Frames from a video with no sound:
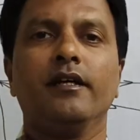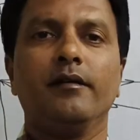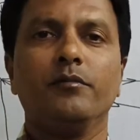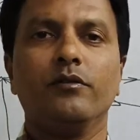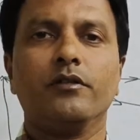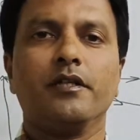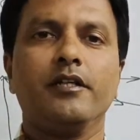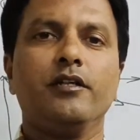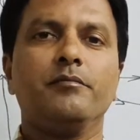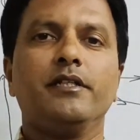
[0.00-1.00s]
about ray
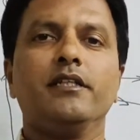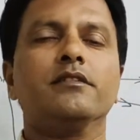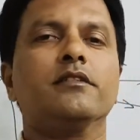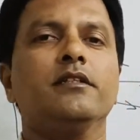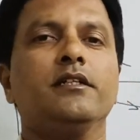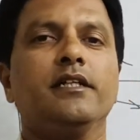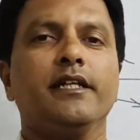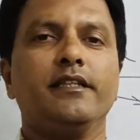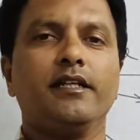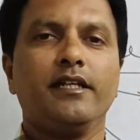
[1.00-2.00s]
optics.
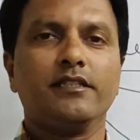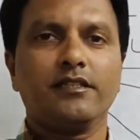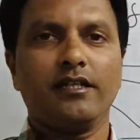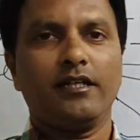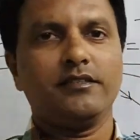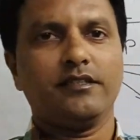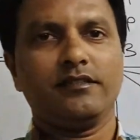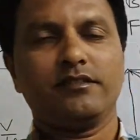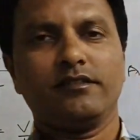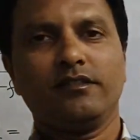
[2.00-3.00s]
In the next
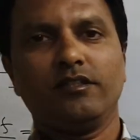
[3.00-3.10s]
classes